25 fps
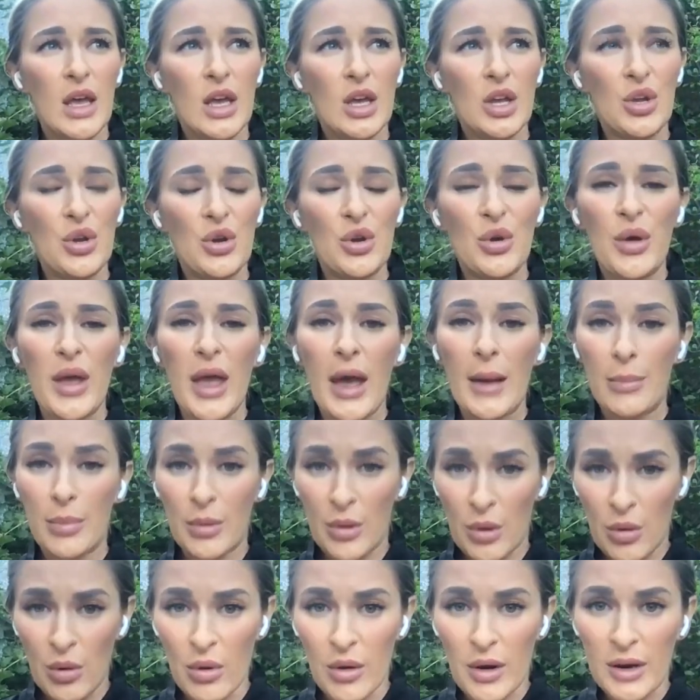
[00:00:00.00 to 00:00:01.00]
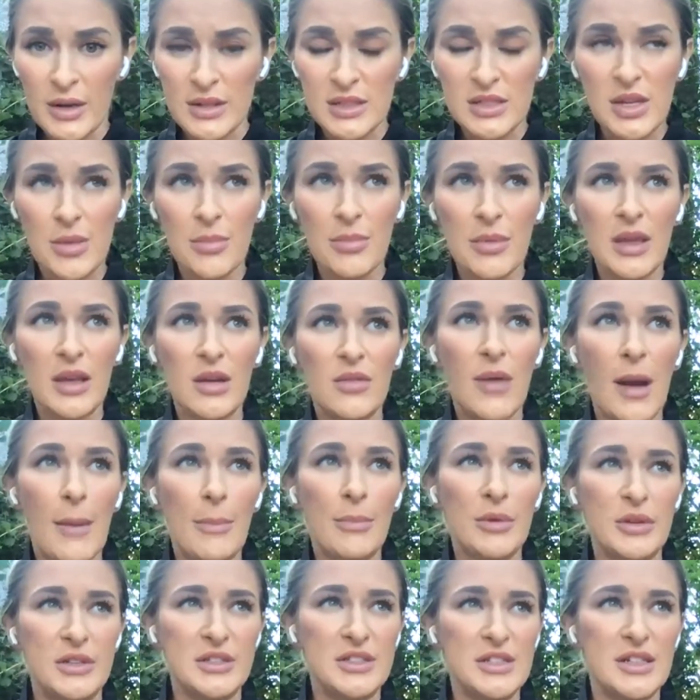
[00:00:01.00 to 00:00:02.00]
you know, Capricorn to me
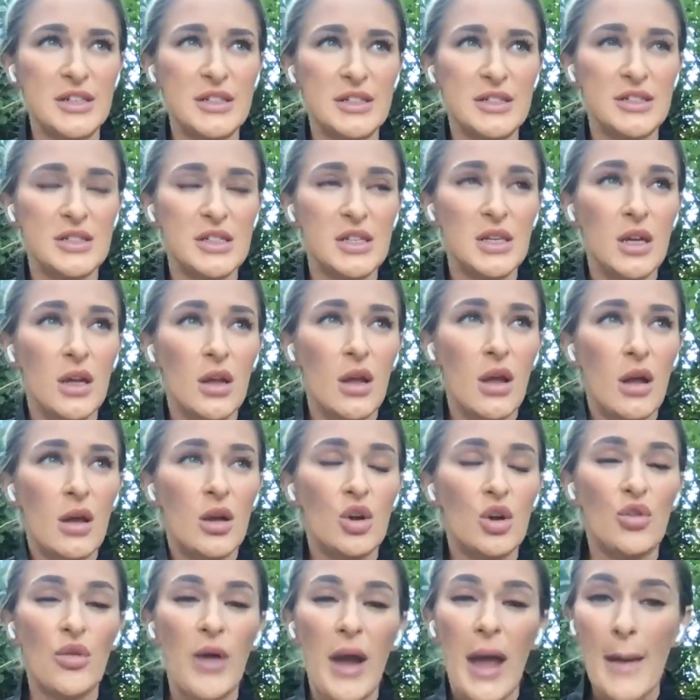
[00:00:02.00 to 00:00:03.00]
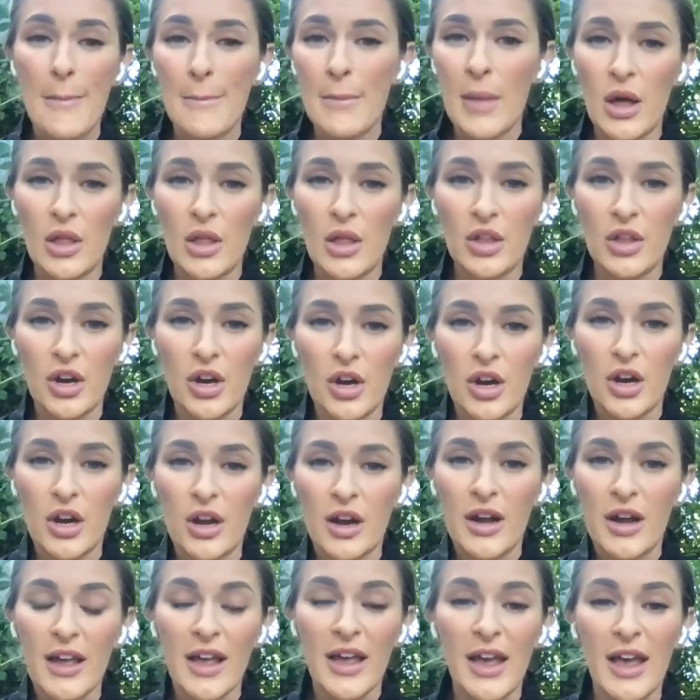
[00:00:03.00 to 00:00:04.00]
represents grandmother
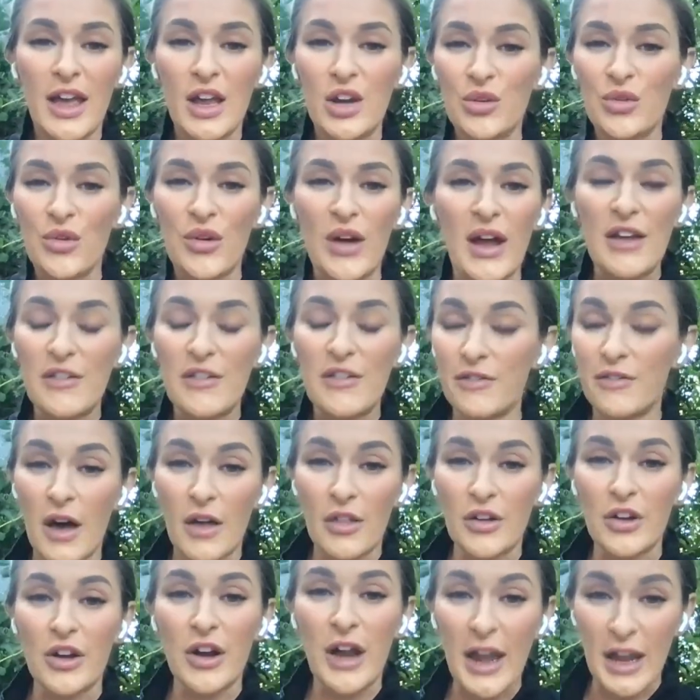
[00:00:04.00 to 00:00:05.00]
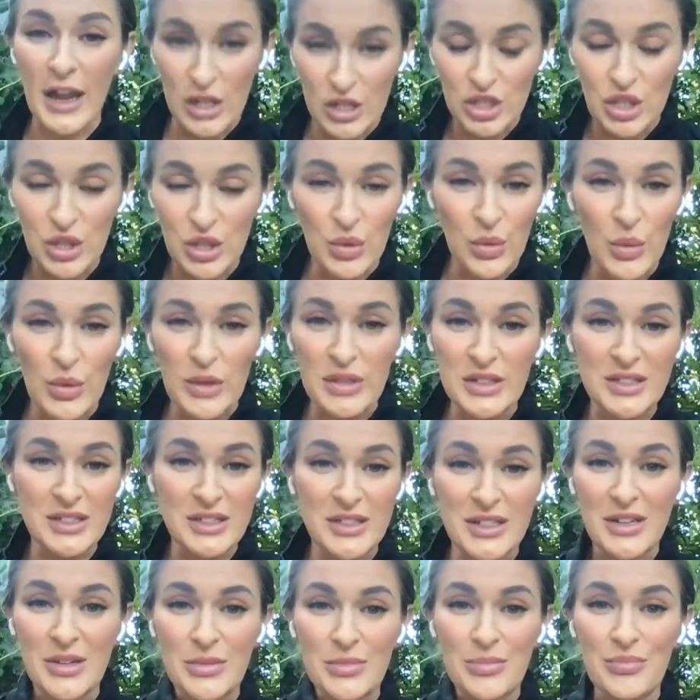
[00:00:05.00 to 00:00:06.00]
and grandfather ancient
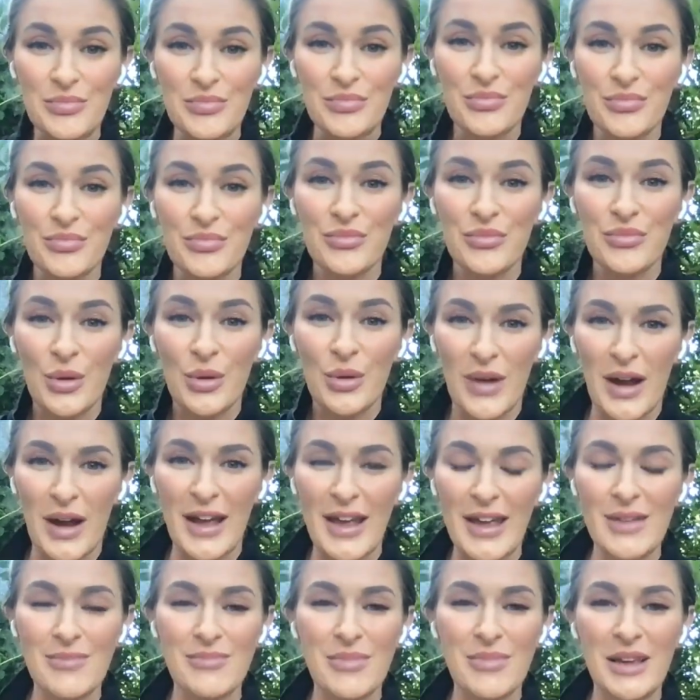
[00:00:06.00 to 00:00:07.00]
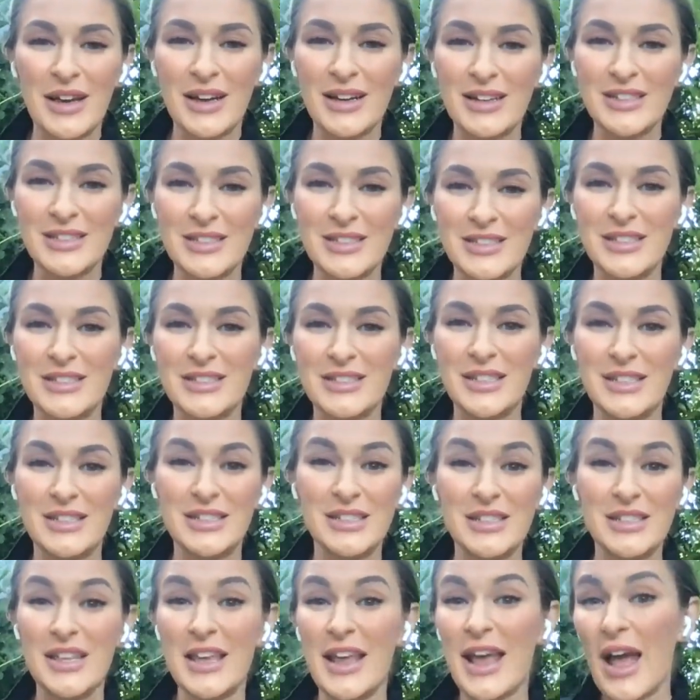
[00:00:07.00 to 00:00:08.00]
wisdom right because it's it's
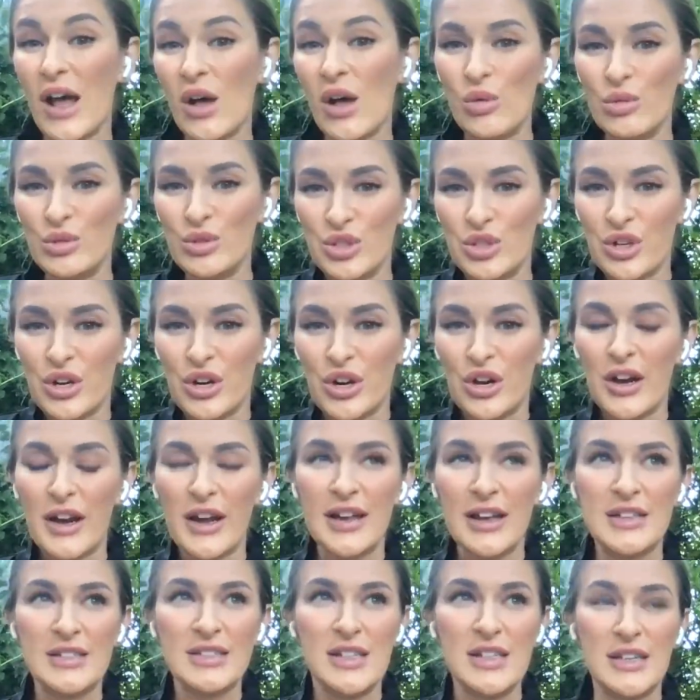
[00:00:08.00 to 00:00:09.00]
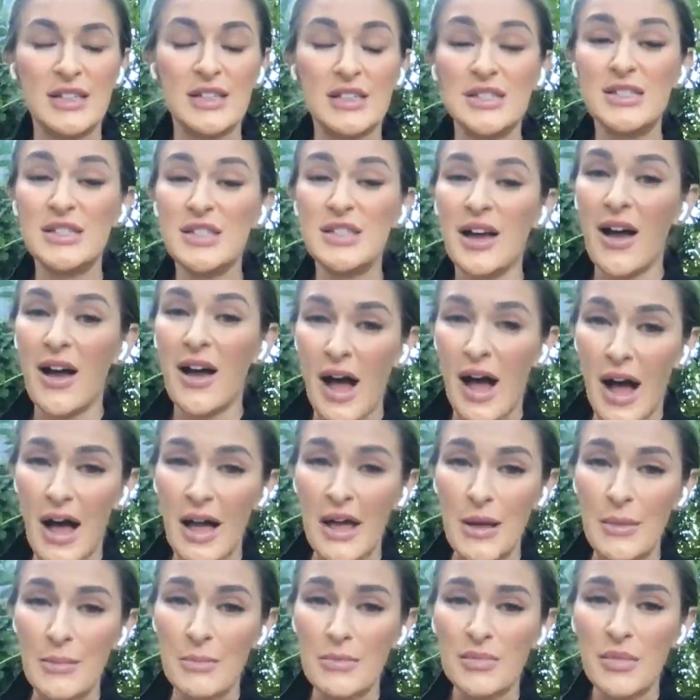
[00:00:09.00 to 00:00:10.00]
the elder it's it's
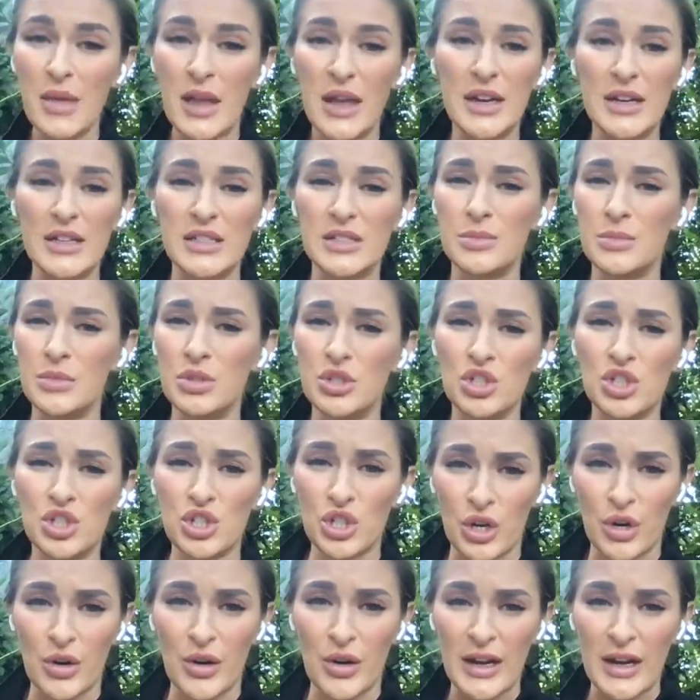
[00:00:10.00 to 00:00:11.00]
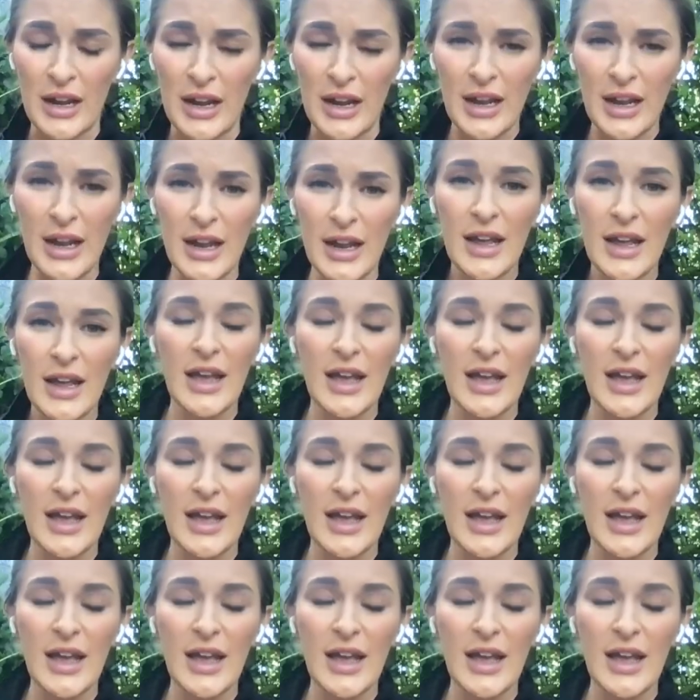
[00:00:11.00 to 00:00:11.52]
time and it's maturity